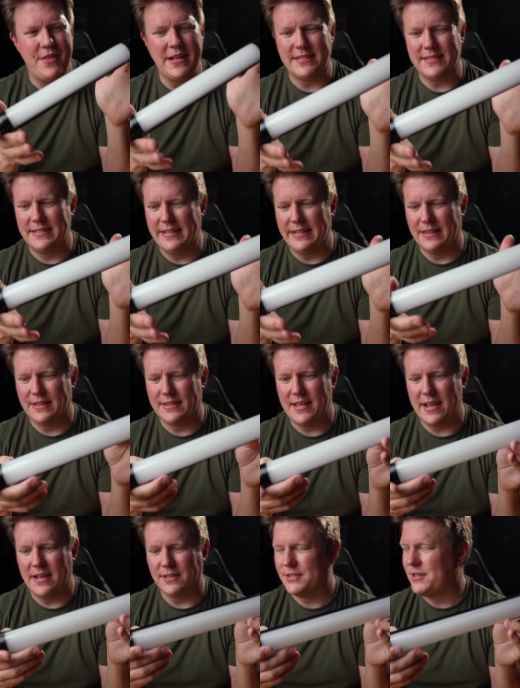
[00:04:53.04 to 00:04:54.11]
this little
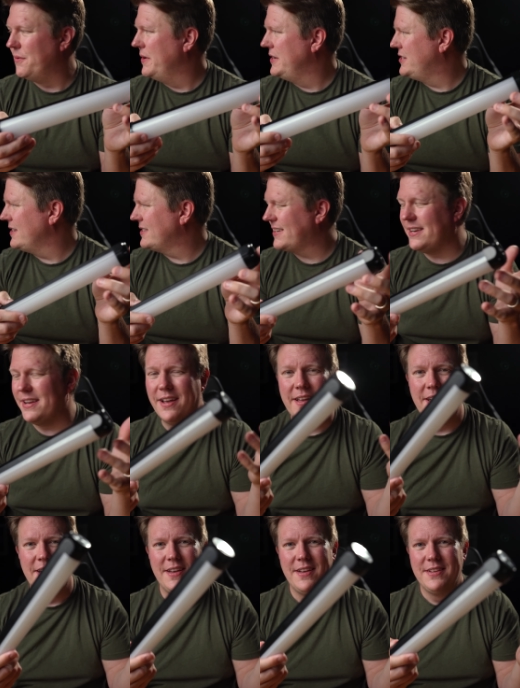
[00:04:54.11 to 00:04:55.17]
thing, so we're just going to
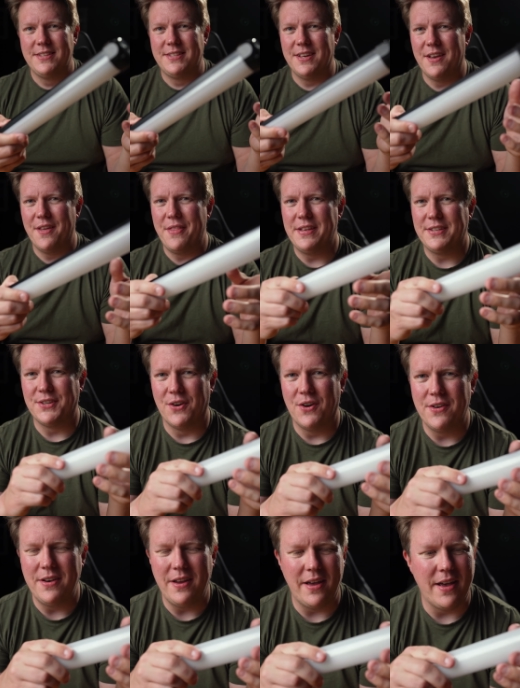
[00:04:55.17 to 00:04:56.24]
turn this
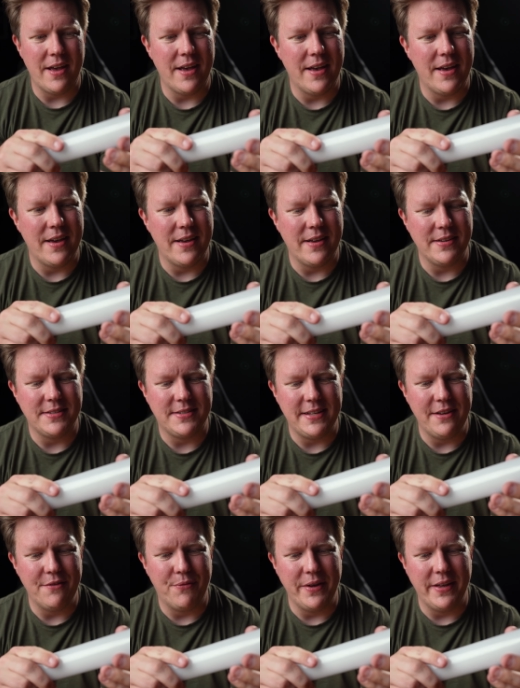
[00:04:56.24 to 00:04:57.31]
on and
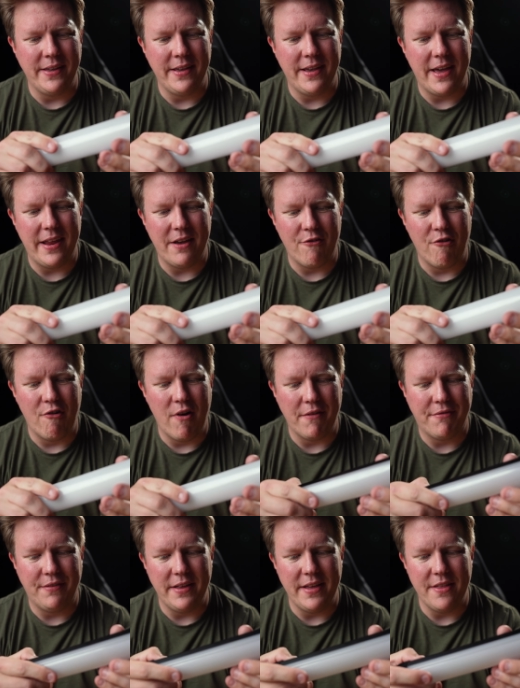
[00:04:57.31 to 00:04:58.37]
see if we can get it
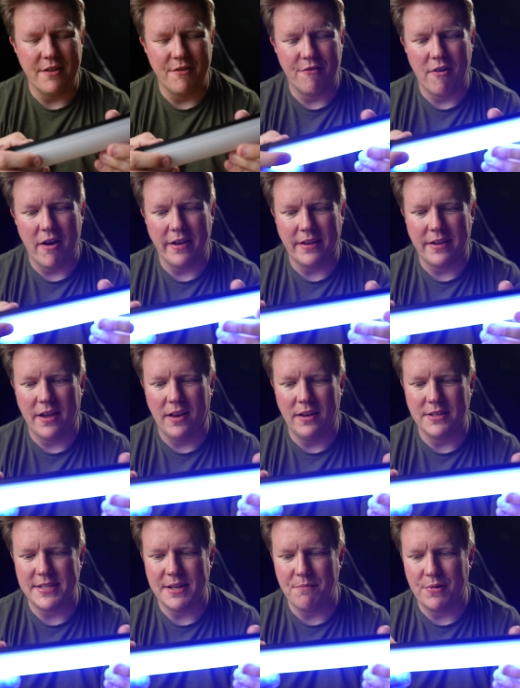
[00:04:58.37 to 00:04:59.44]
roughly the right
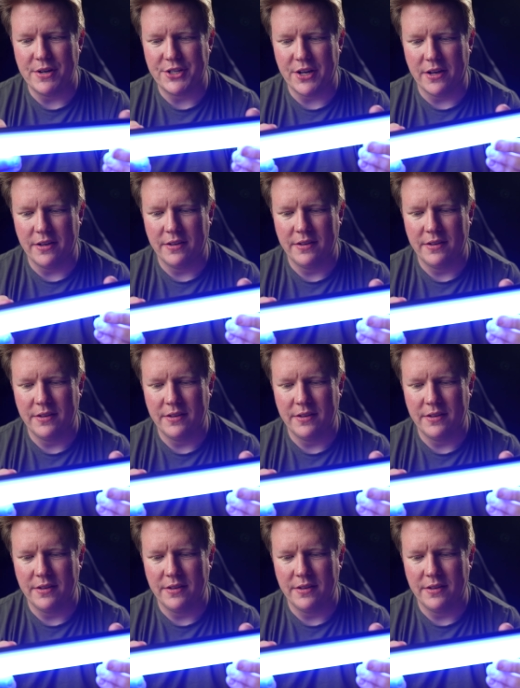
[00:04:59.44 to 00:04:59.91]
color temperature.